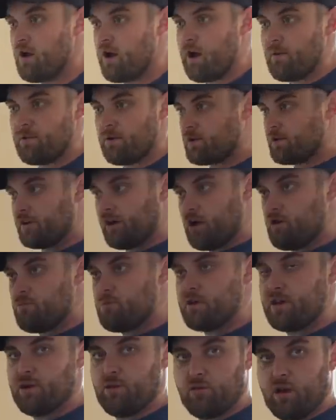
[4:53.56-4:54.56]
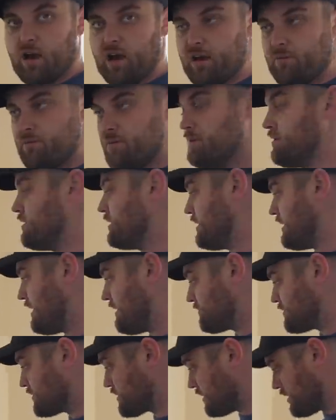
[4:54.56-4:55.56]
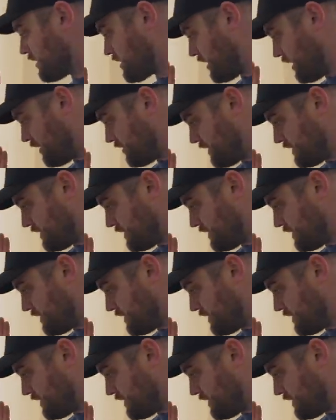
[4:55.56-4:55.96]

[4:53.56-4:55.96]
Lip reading: I'm not gonna open it all up. I'm just going to cut